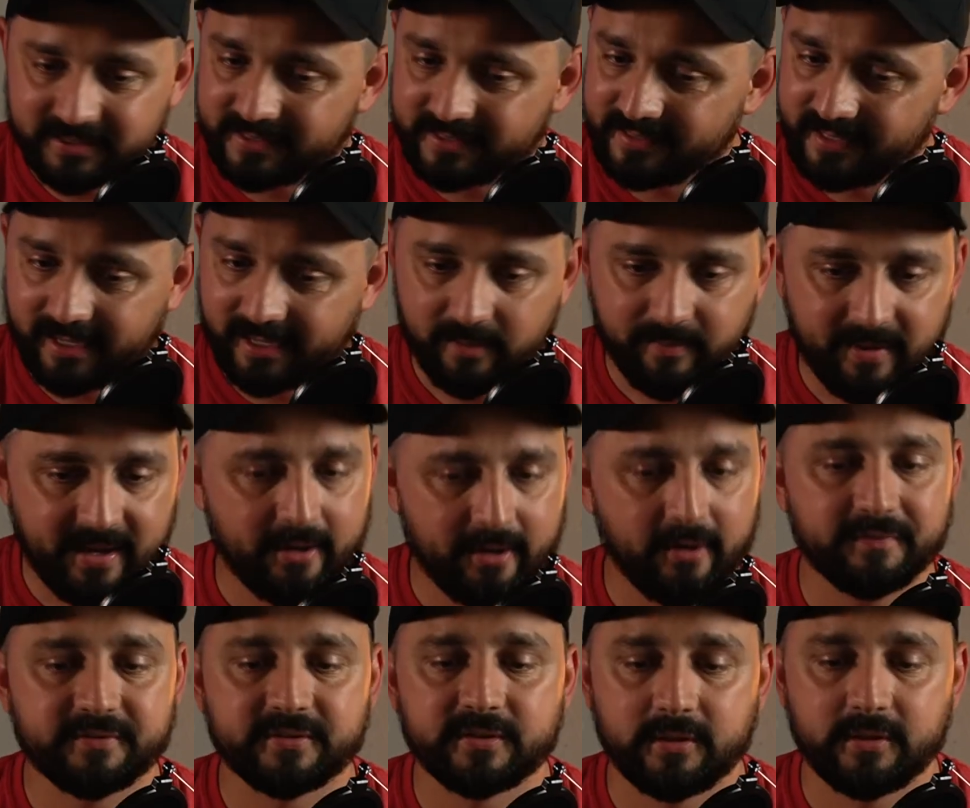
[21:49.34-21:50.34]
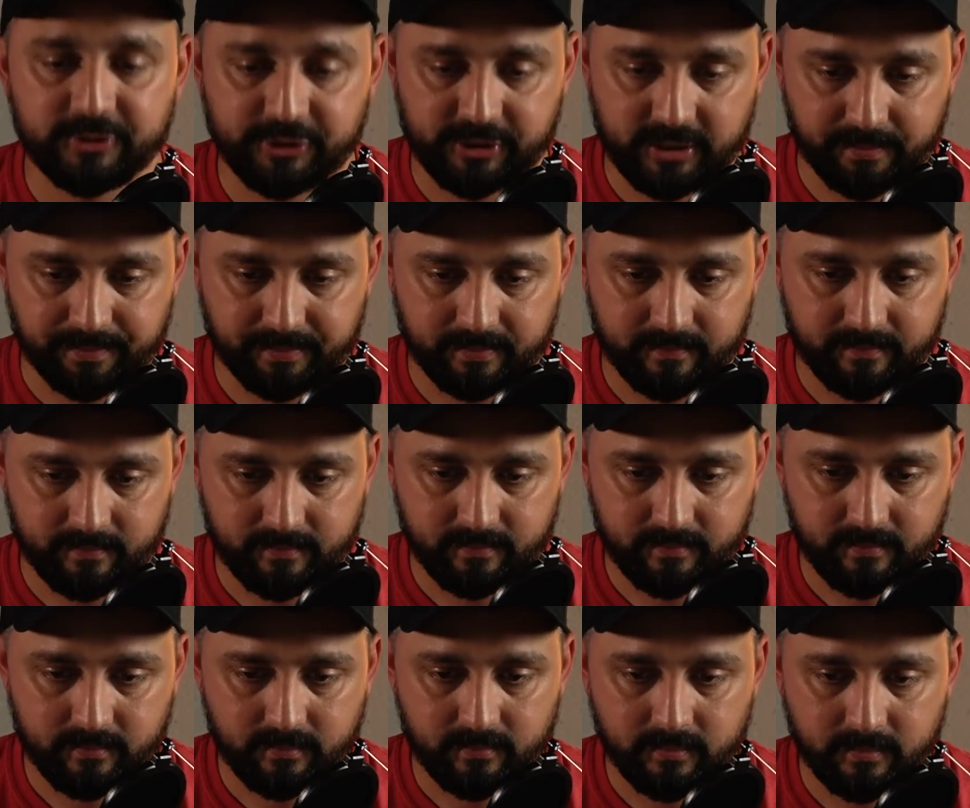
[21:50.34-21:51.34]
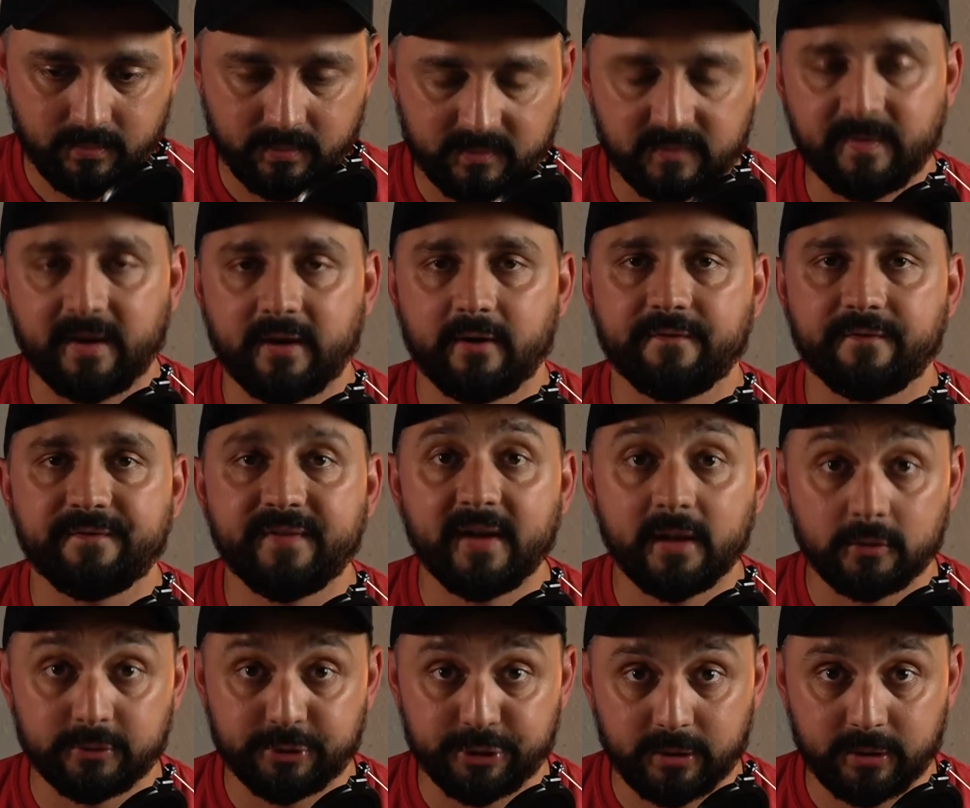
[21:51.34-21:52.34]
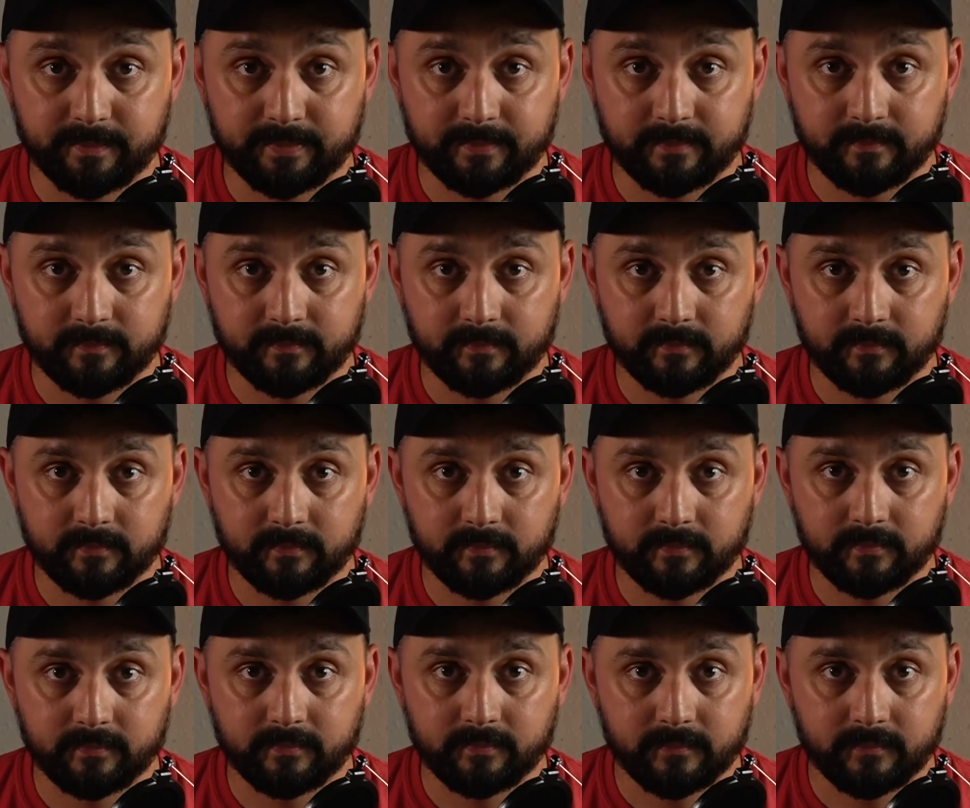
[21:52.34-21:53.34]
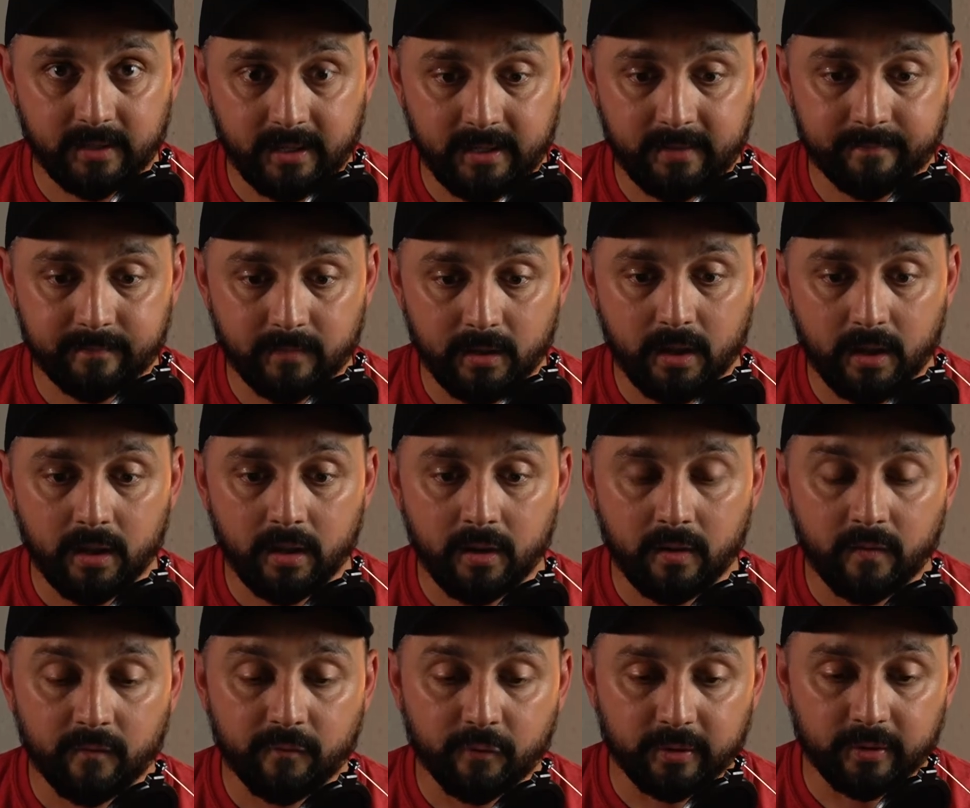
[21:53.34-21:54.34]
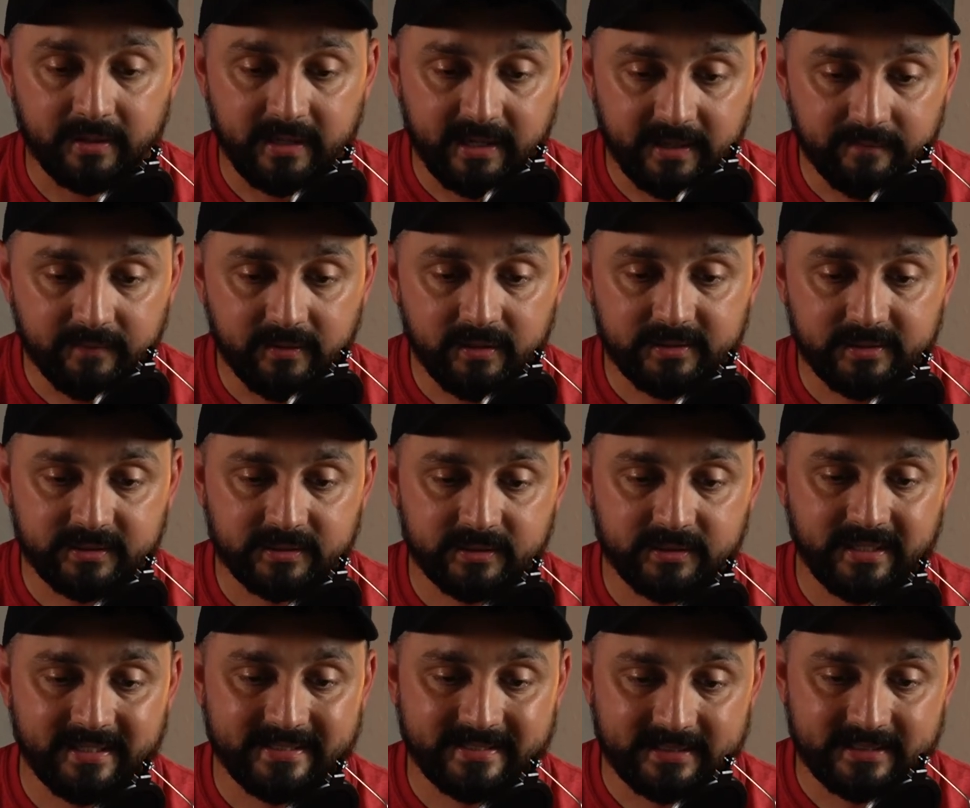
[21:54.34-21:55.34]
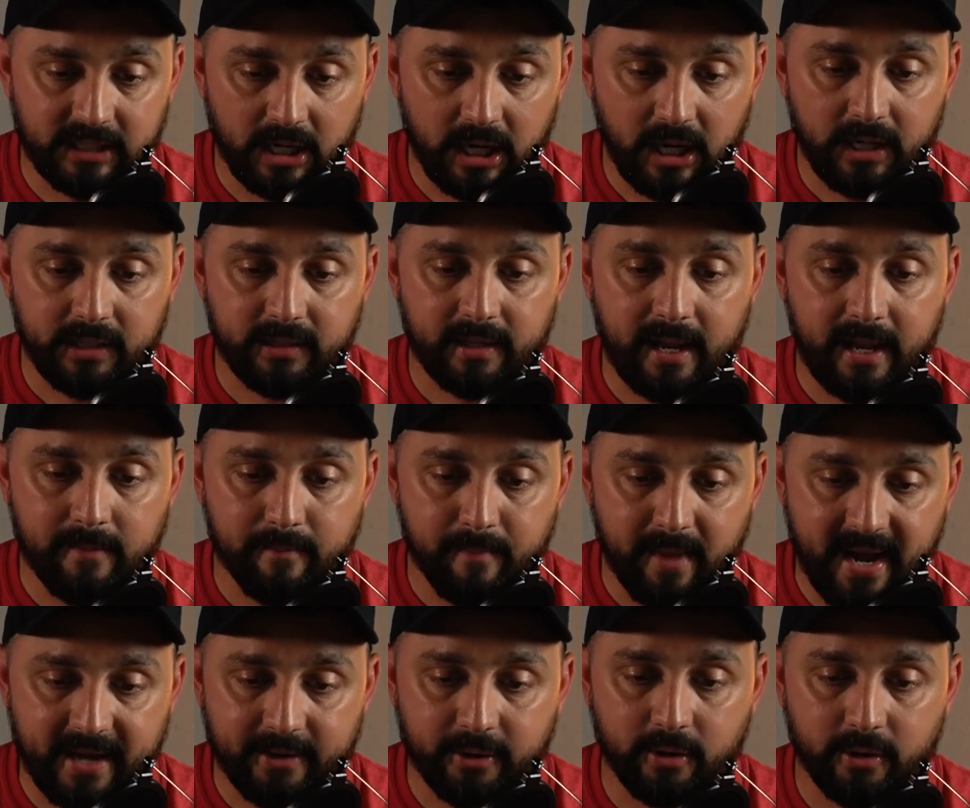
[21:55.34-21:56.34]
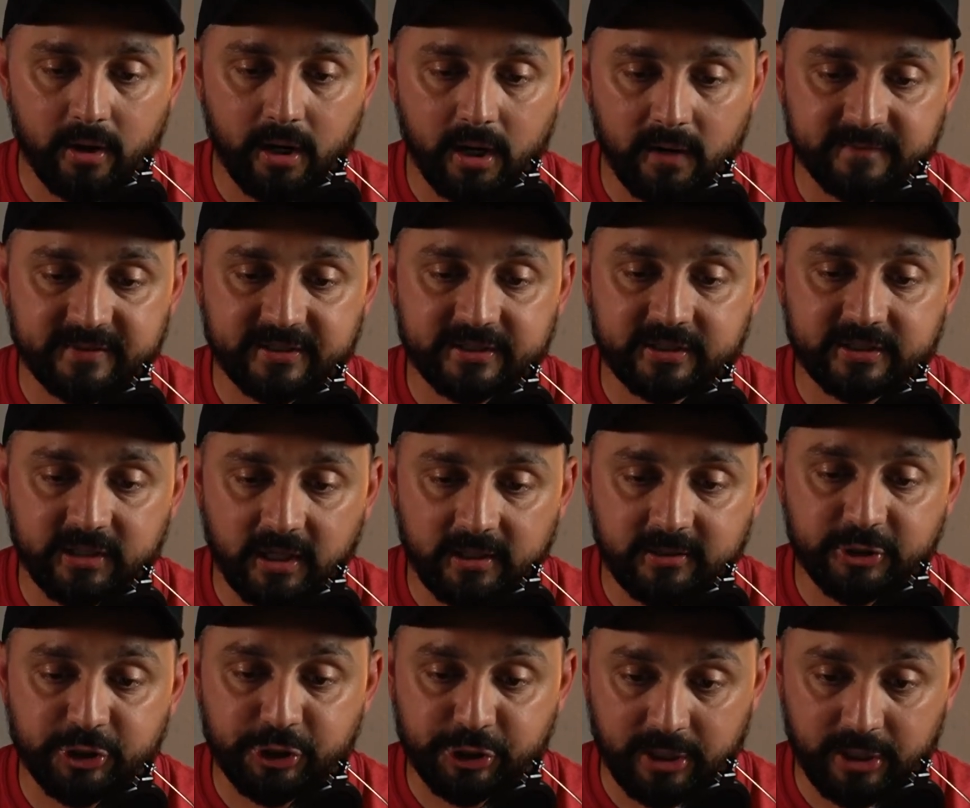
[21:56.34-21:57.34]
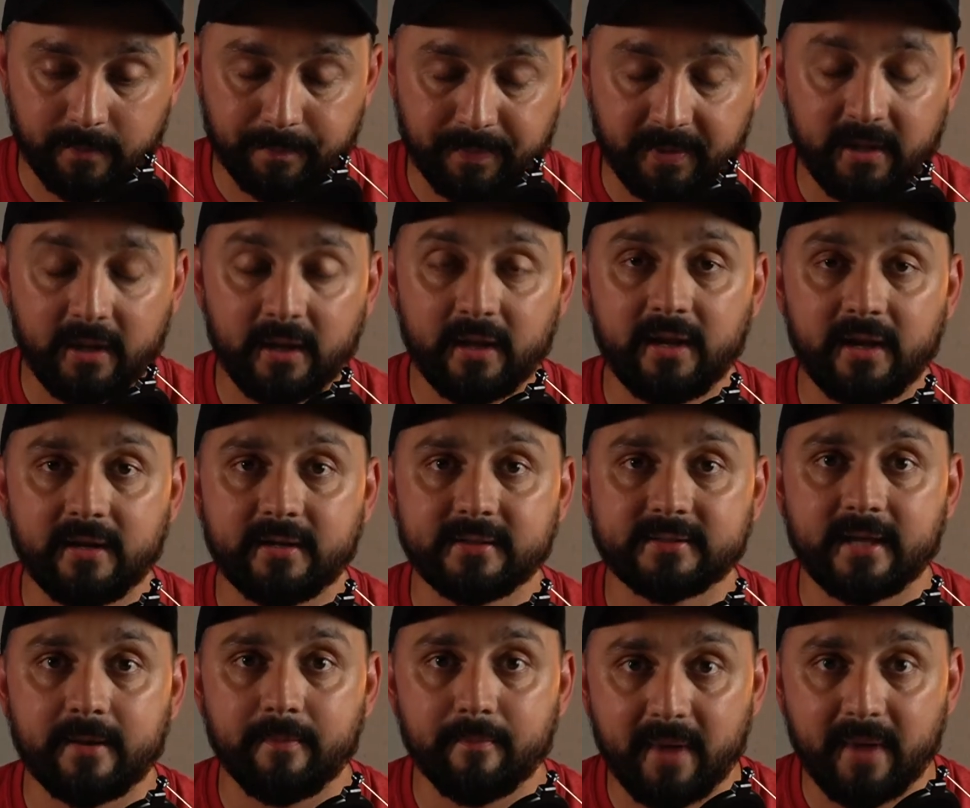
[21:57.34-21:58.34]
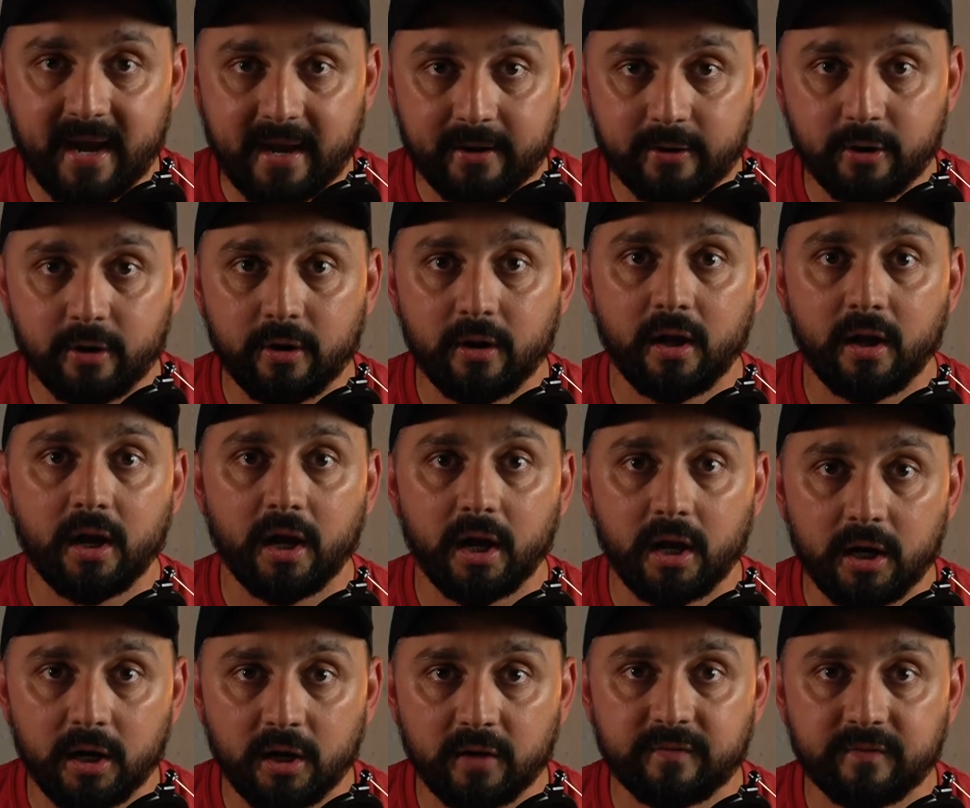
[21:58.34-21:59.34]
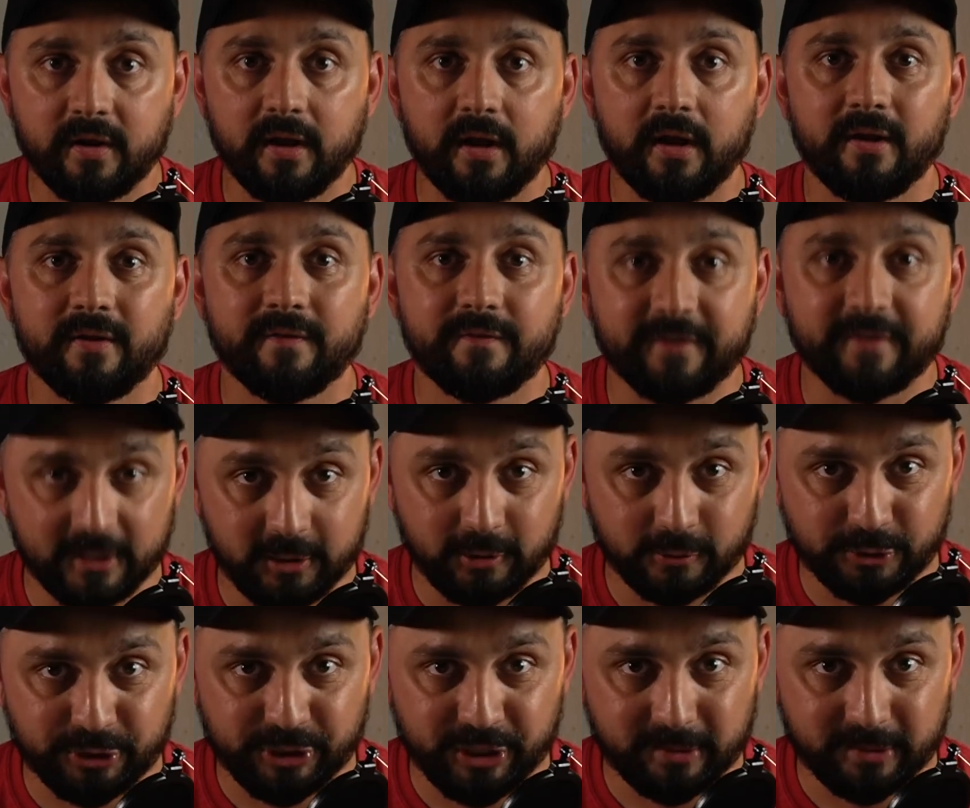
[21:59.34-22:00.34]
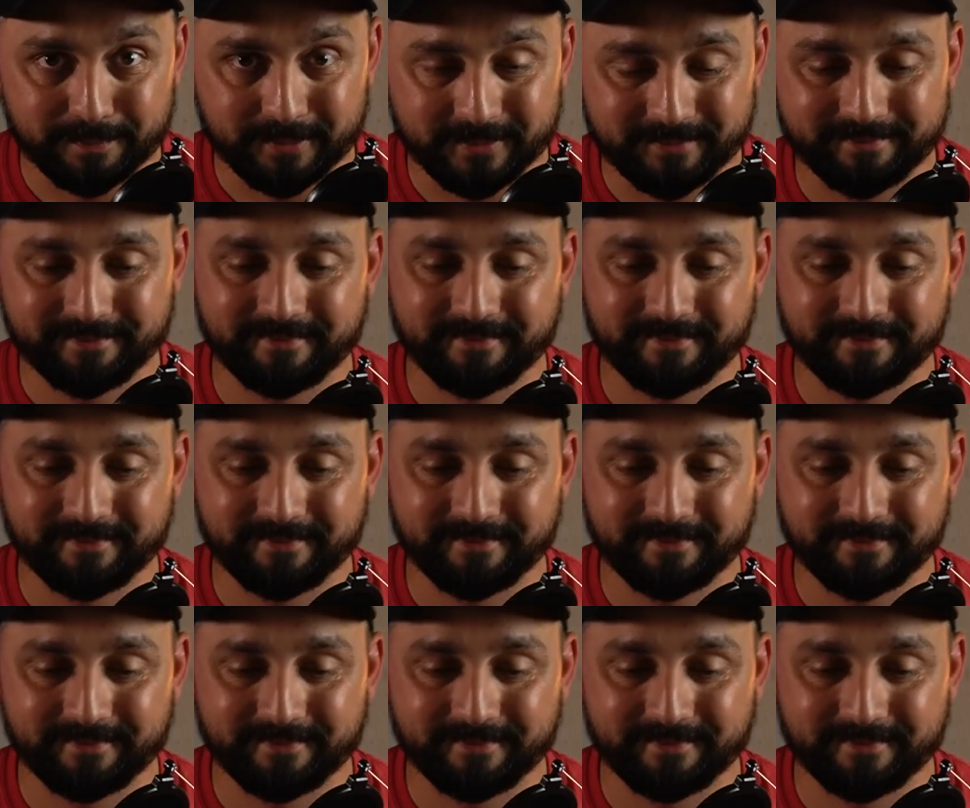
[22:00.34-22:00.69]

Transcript: is not a matter of sonship. It's a matter of fellowship, right? Forgiveness is not a matter of sonship. It is a matter of fellowship.